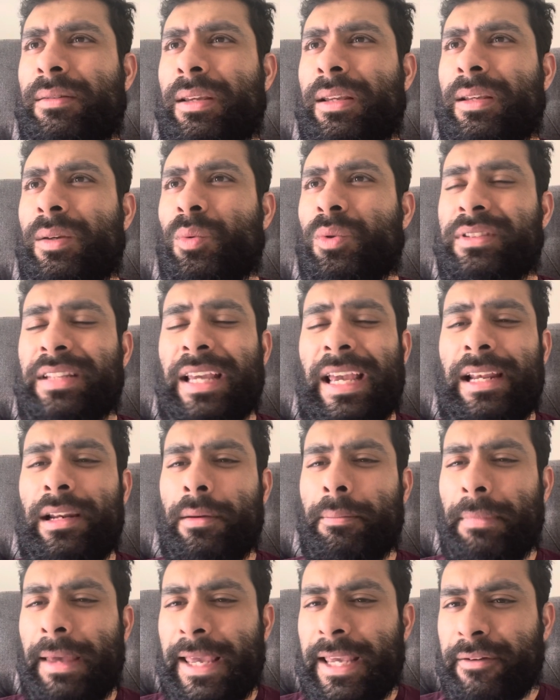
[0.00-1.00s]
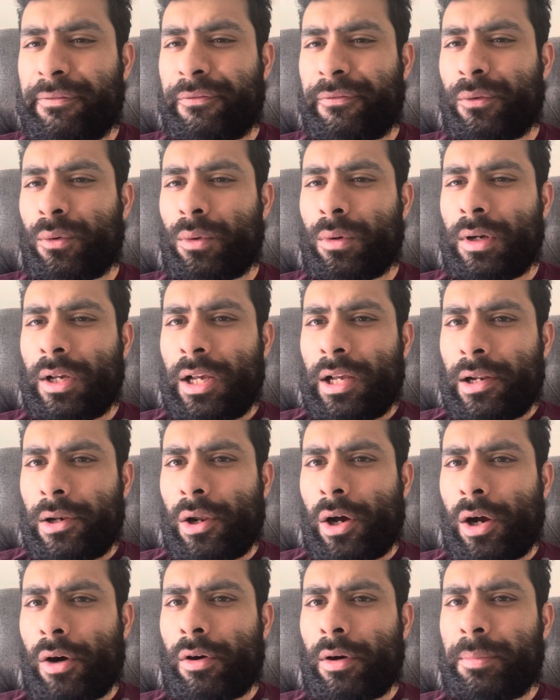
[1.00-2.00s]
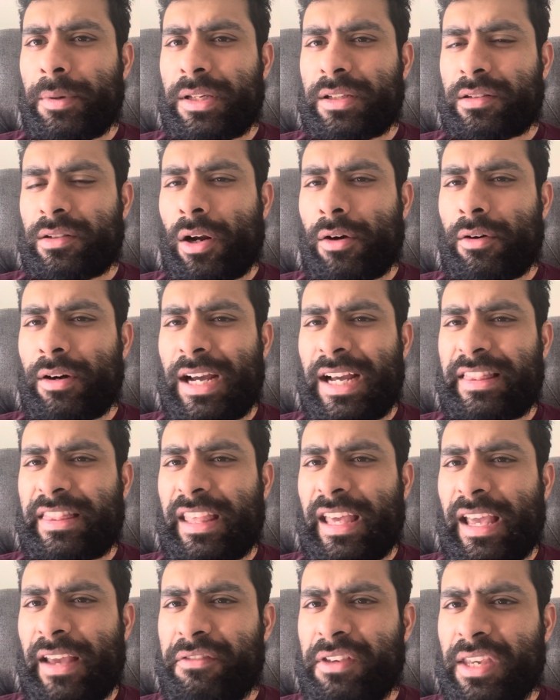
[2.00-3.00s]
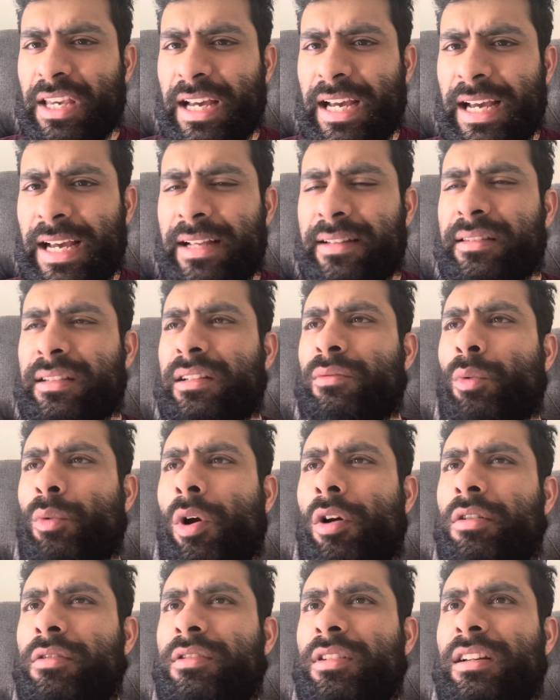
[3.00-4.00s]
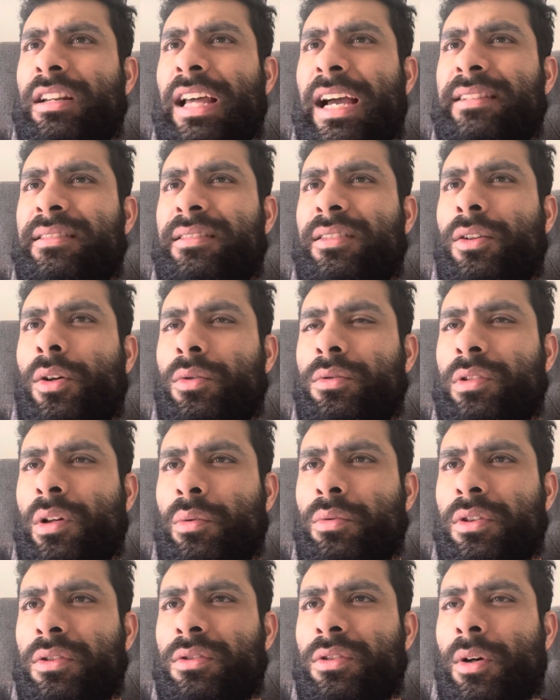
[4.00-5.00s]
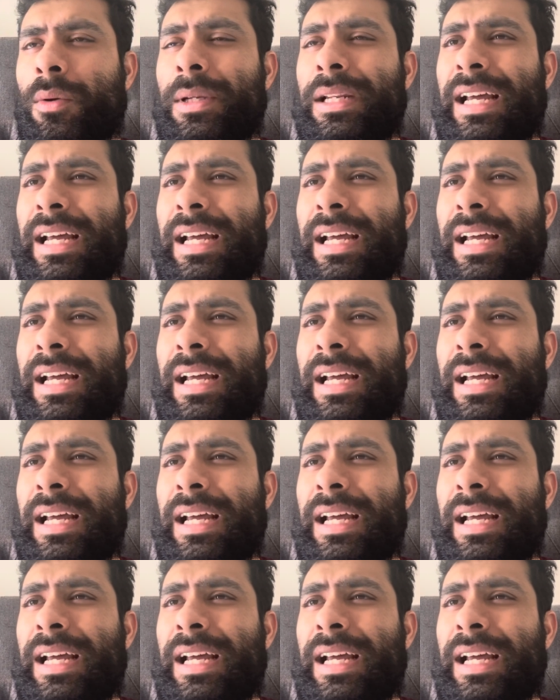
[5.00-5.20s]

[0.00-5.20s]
it was tailor made for Lara, because Lara had the heavier hands and Warrington likes to go toe to toe.